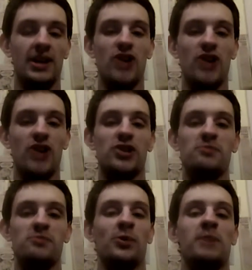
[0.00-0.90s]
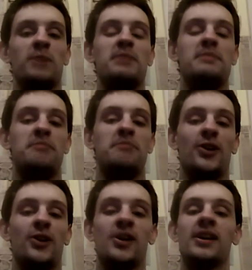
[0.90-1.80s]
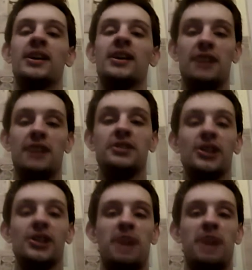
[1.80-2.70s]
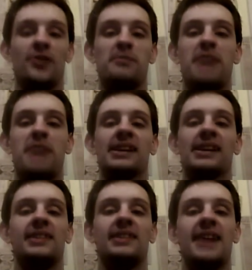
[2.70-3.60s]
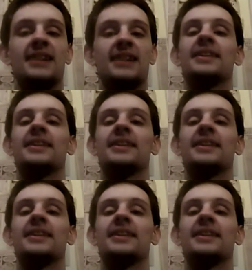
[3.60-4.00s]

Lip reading: Josh Miller would be my punter. He was a good punter back in the day.